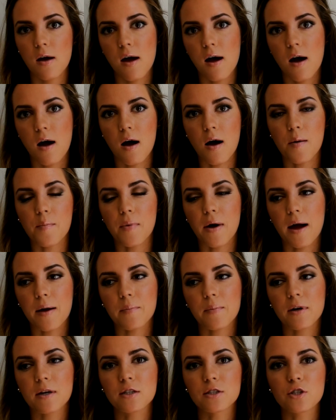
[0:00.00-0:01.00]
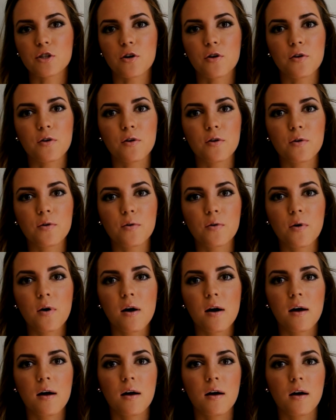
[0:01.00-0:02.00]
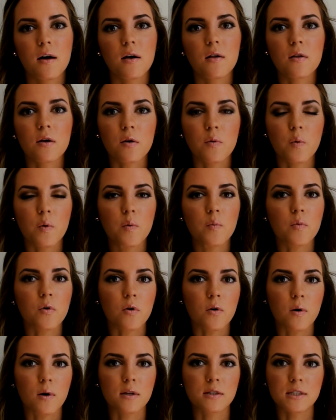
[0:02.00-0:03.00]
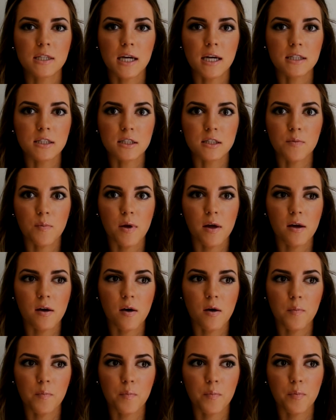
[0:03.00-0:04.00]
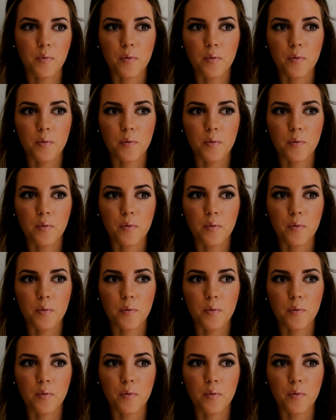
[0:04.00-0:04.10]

But I'm going to show you a little bit more intense makeup